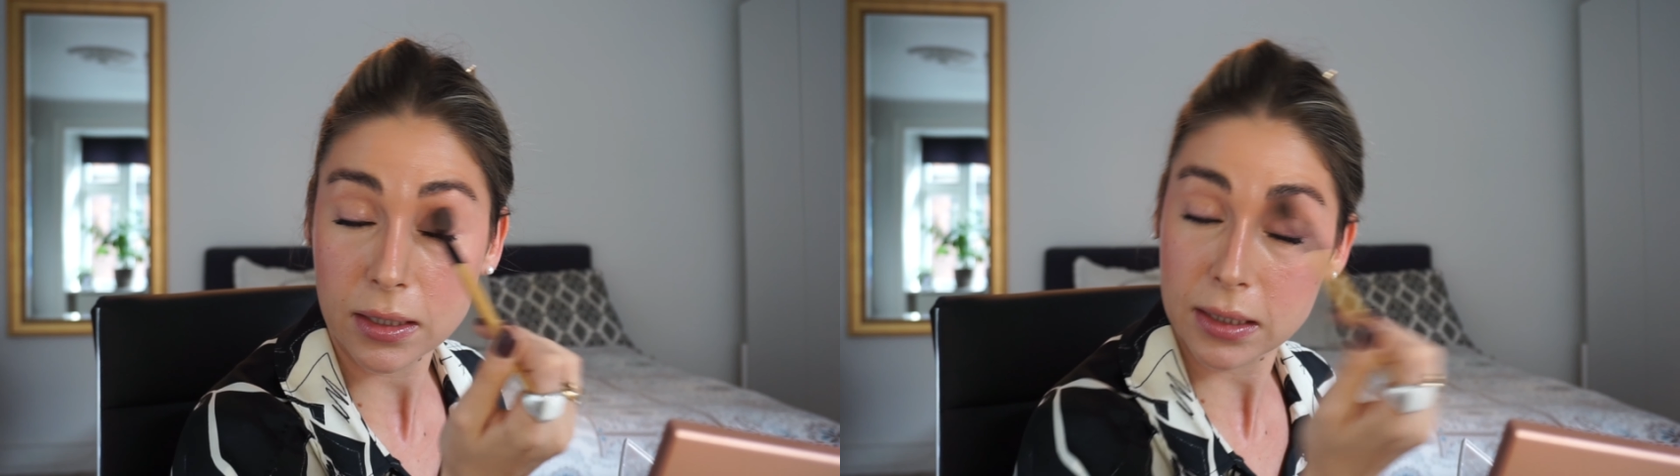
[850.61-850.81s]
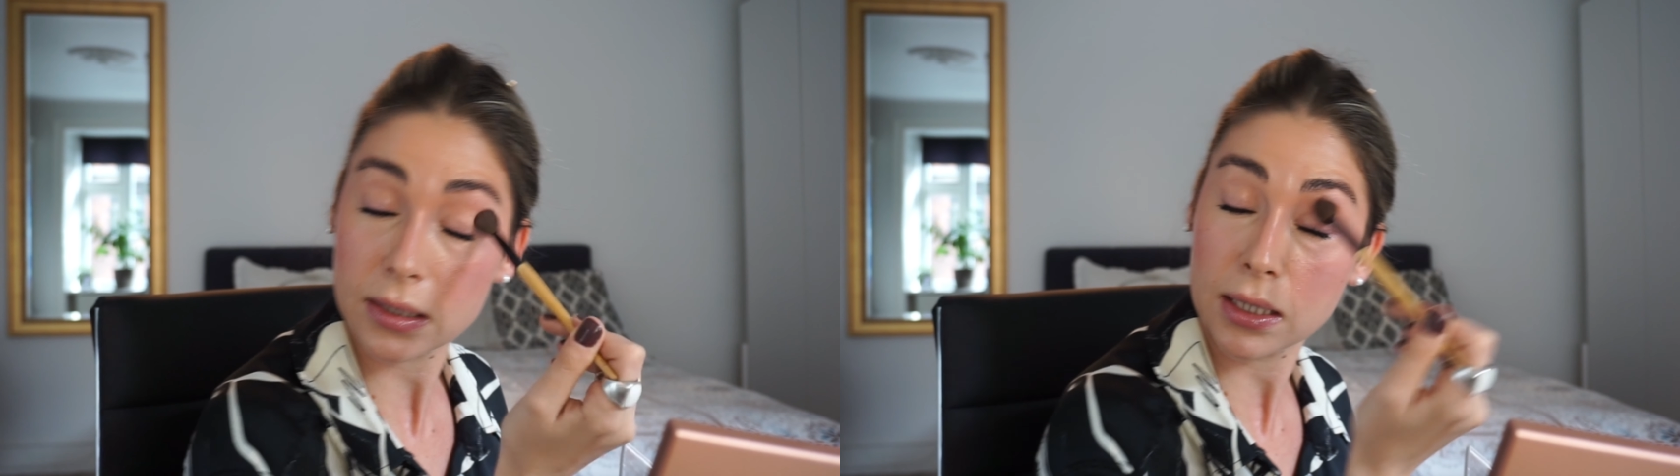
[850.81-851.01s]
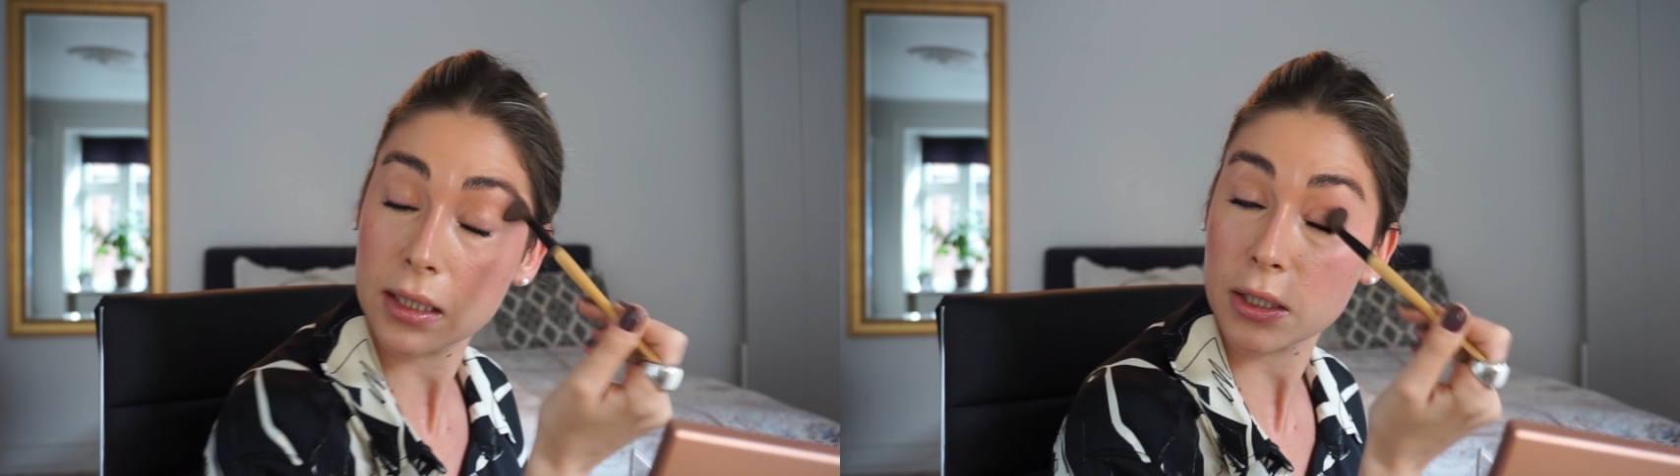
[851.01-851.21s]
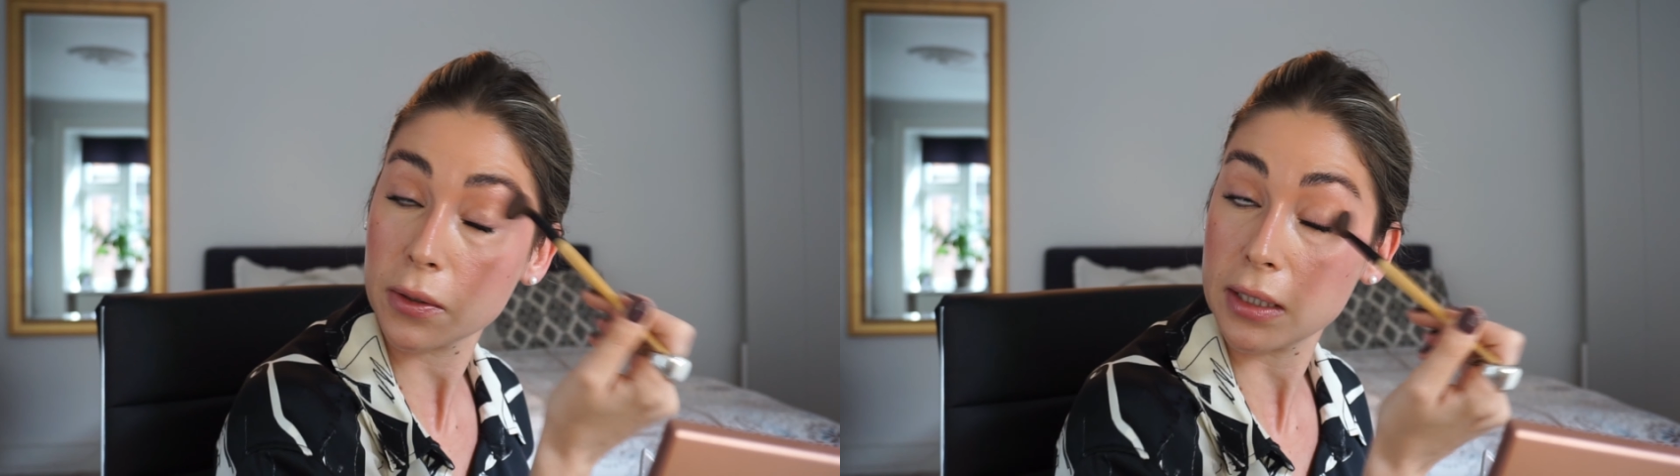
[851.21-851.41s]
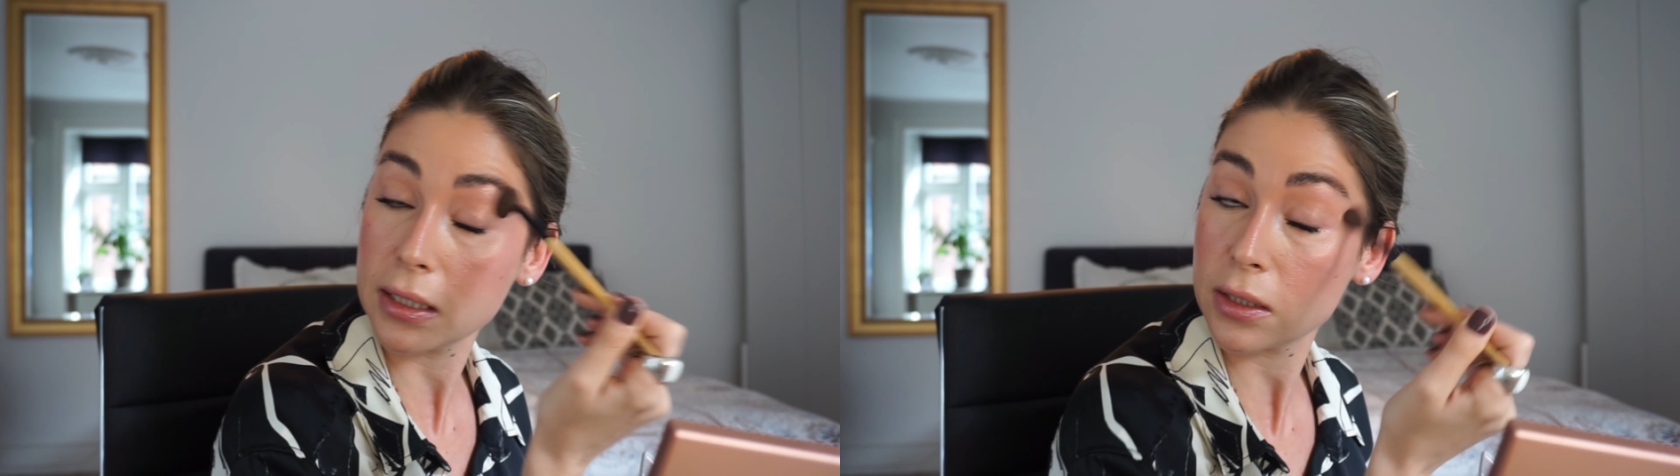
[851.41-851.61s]
just in the
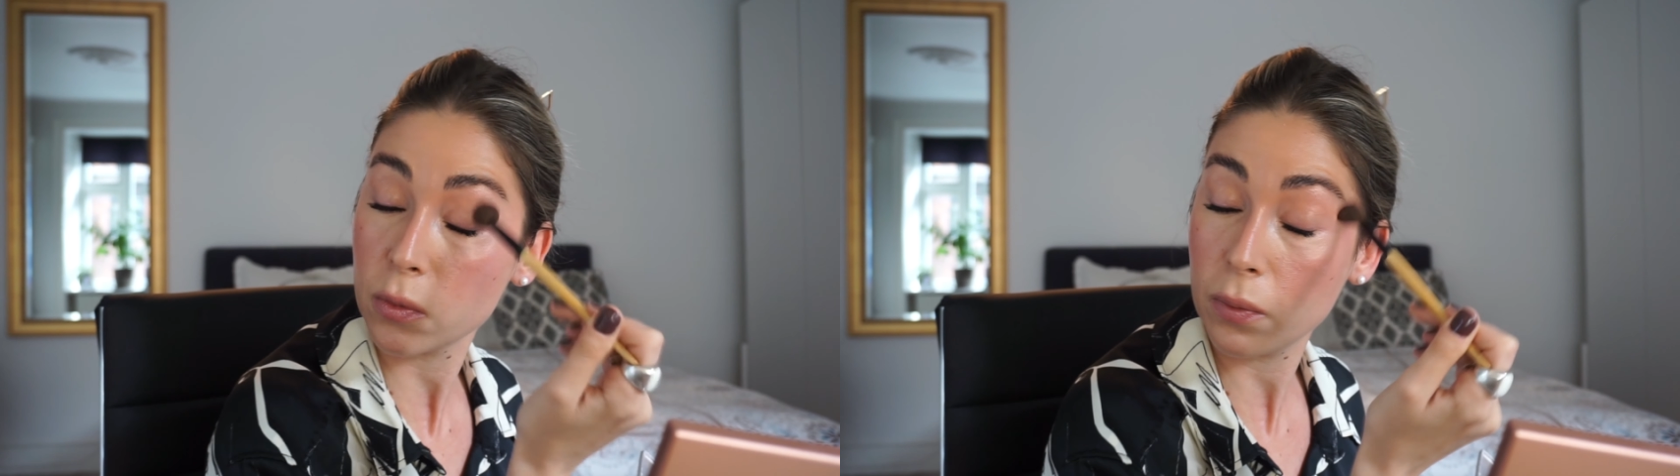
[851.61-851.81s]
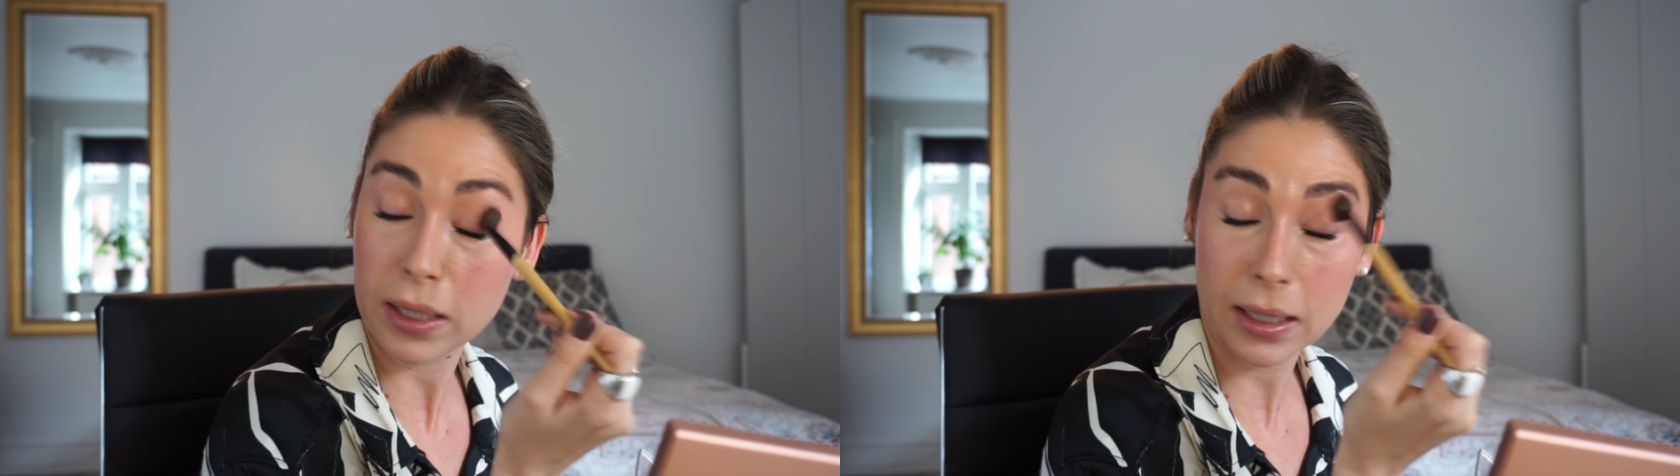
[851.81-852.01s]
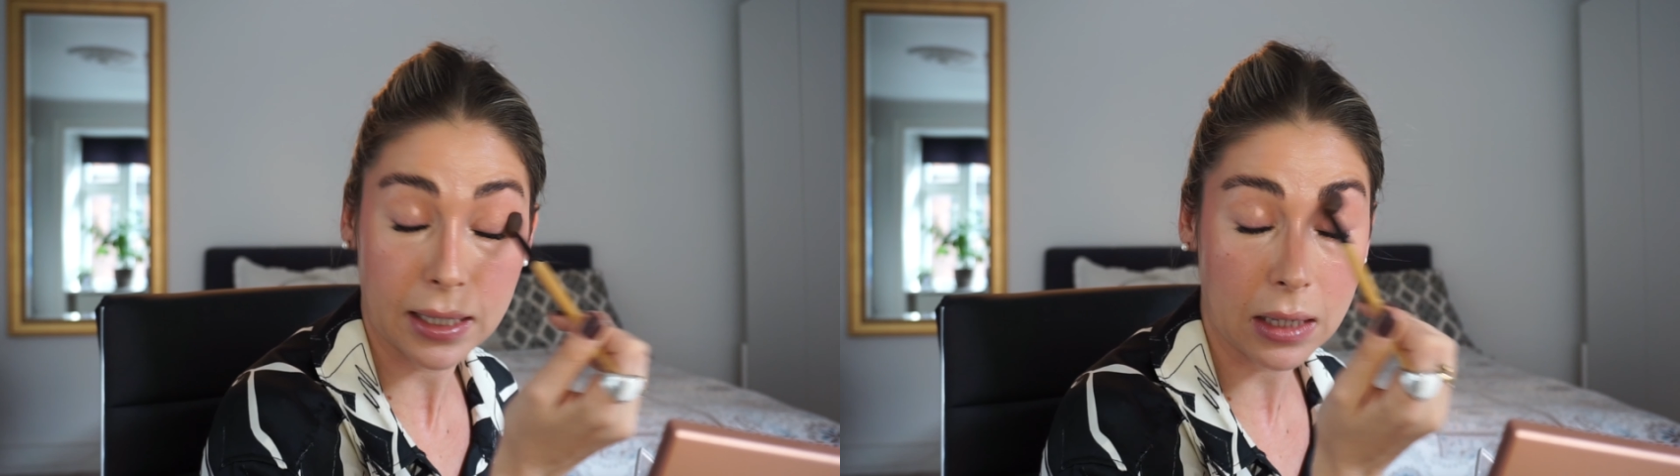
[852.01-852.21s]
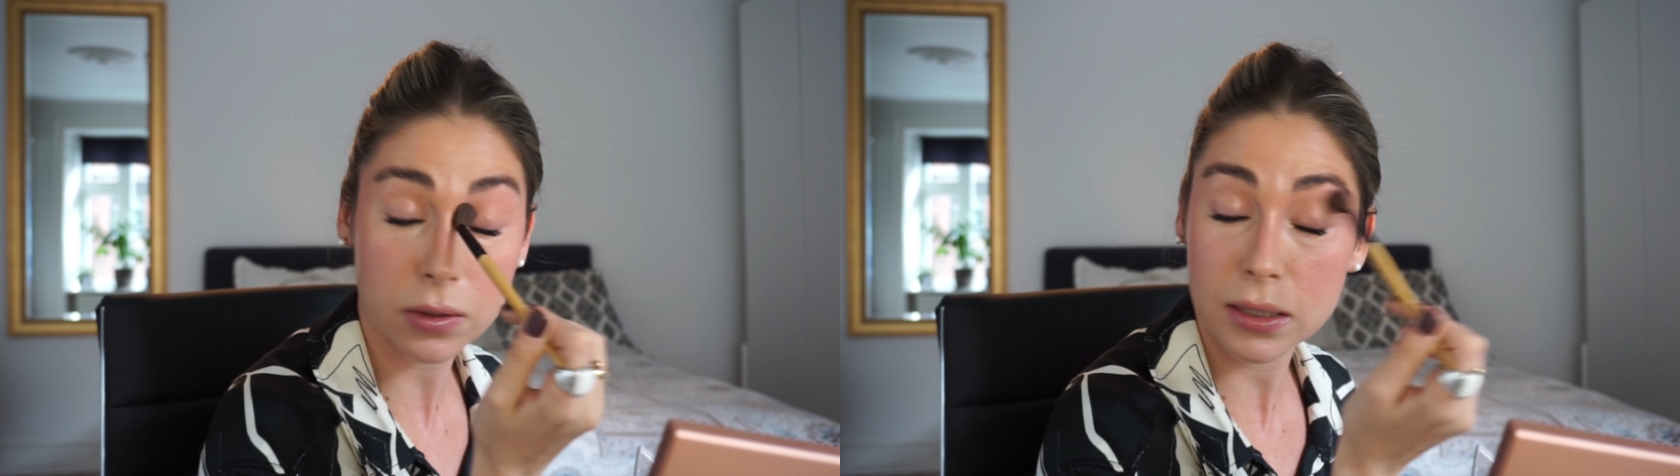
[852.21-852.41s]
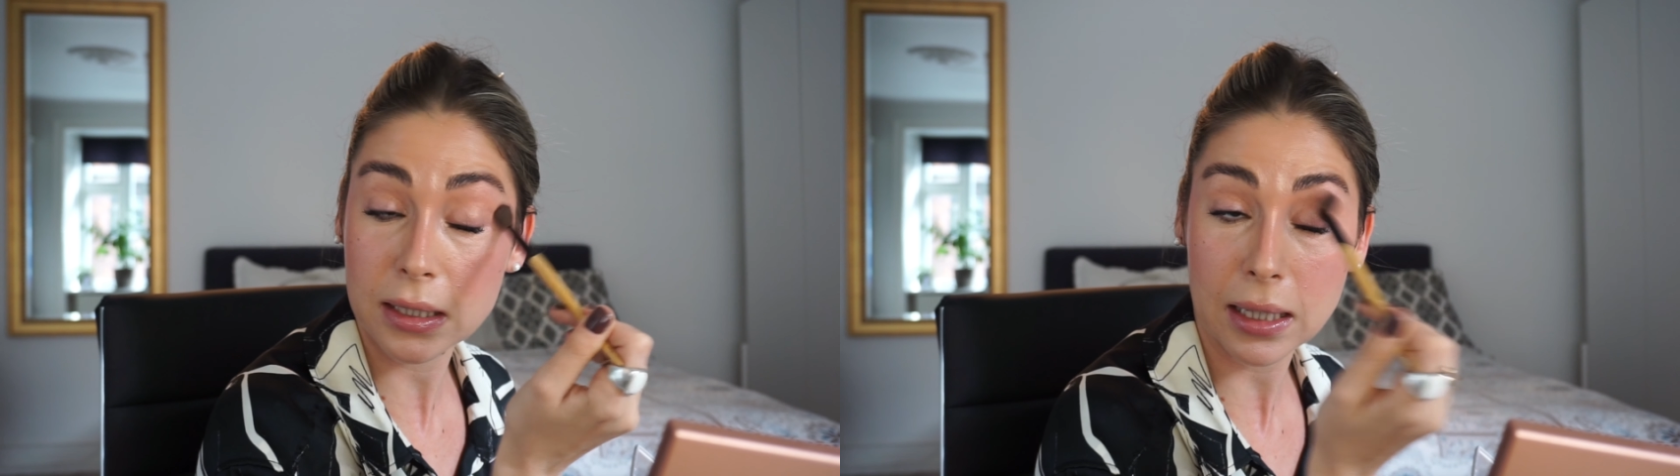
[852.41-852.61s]
crease, wing it
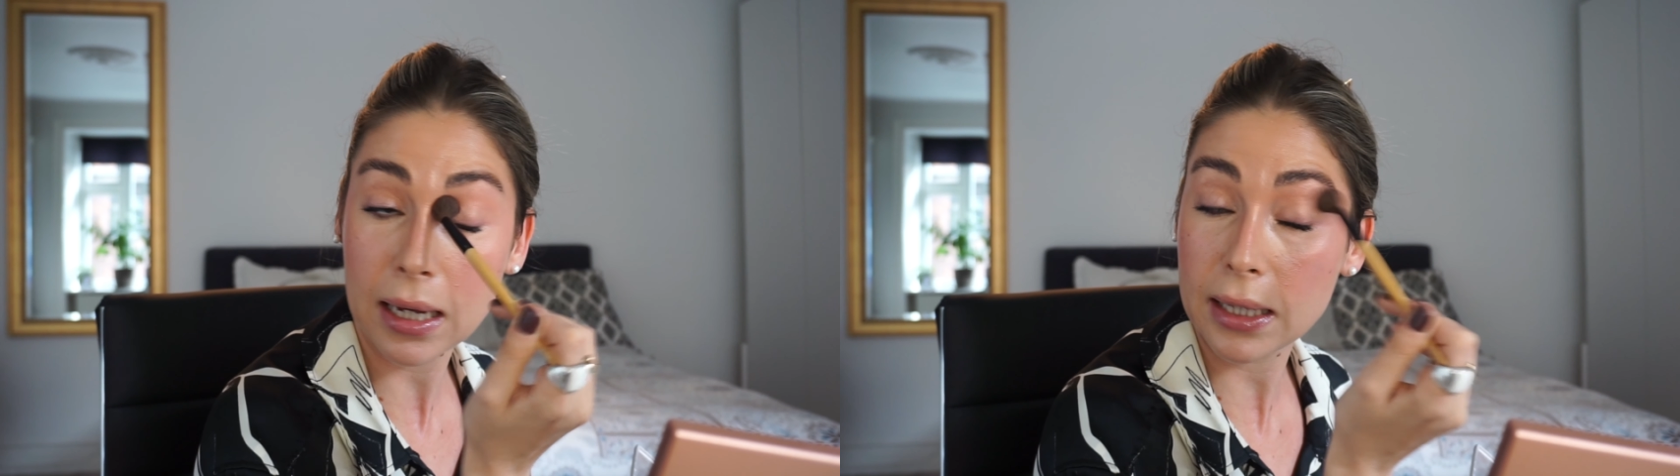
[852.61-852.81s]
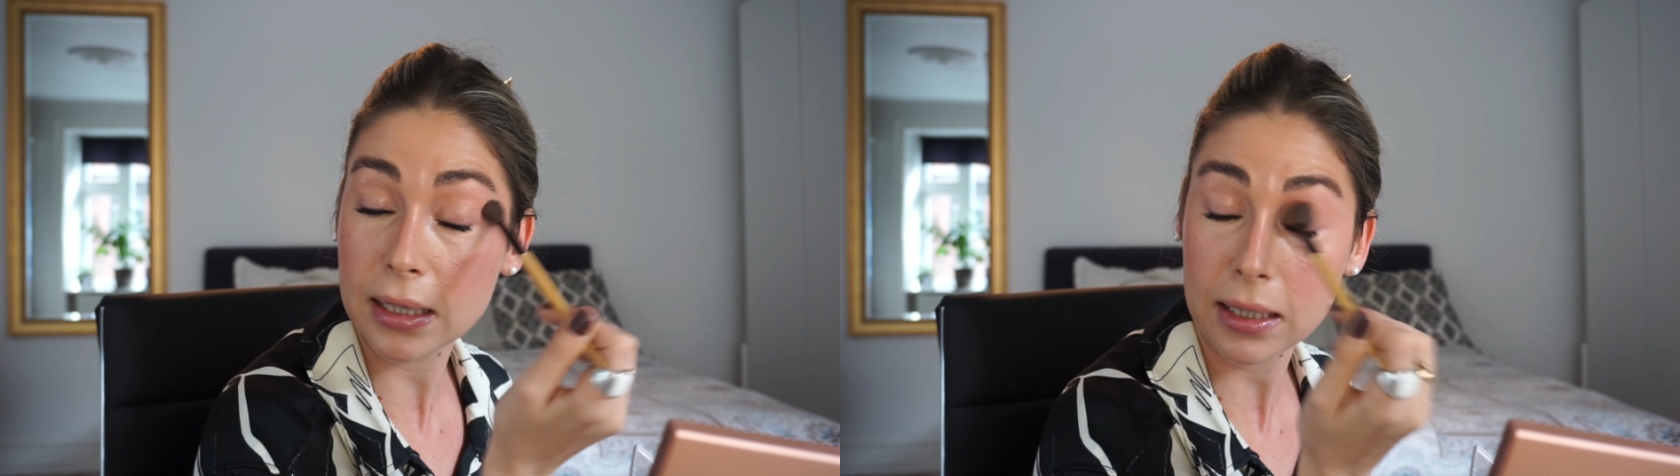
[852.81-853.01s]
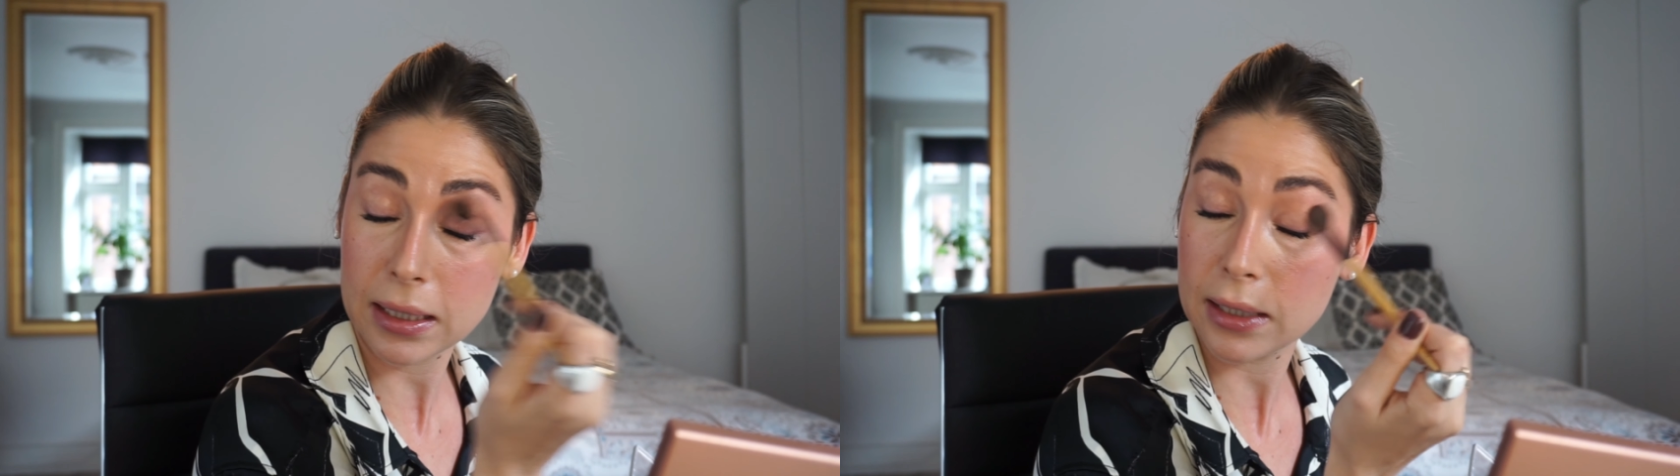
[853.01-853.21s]
out slightly,